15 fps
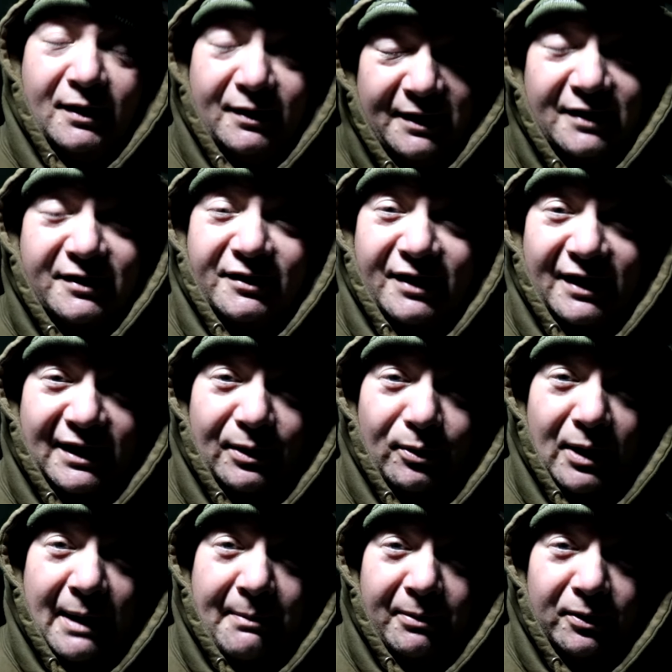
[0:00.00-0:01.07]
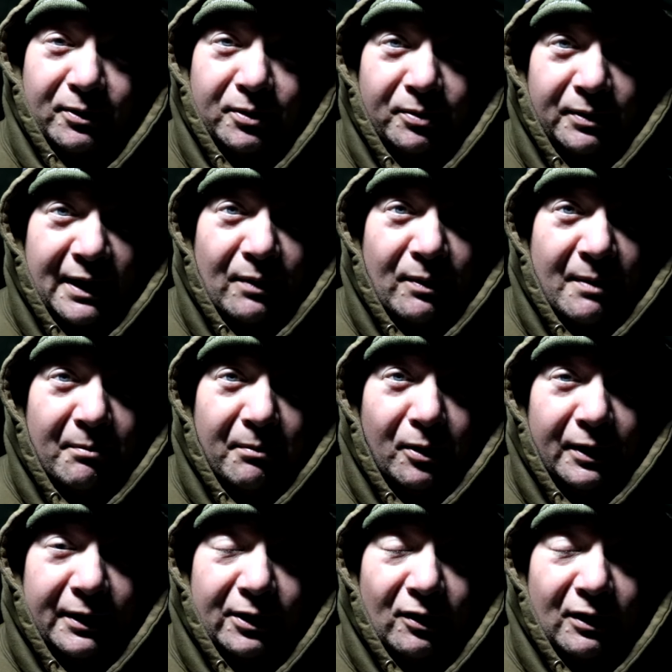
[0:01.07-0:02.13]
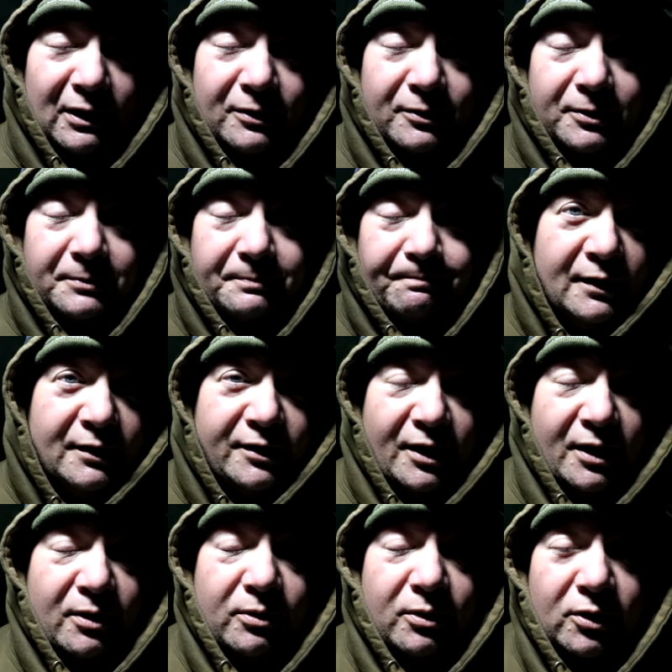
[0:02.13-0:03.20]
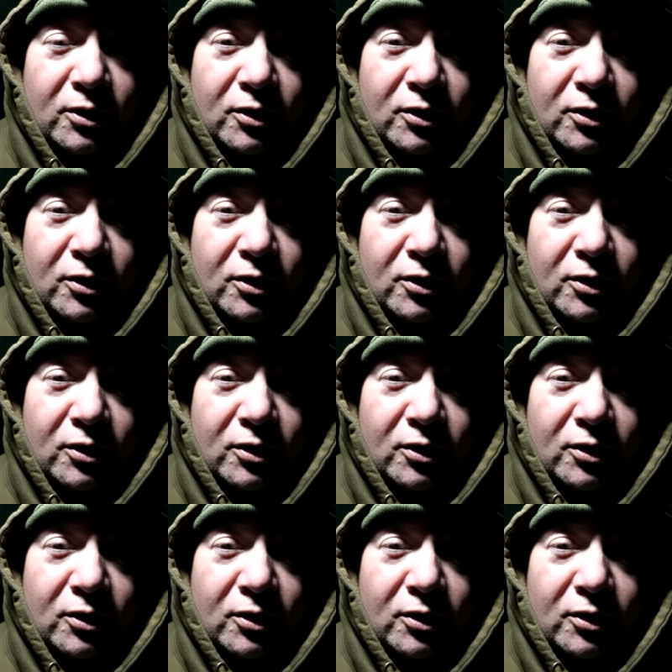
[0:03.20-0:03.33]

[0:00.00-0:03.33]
That's exactly what happened with that one by the island. So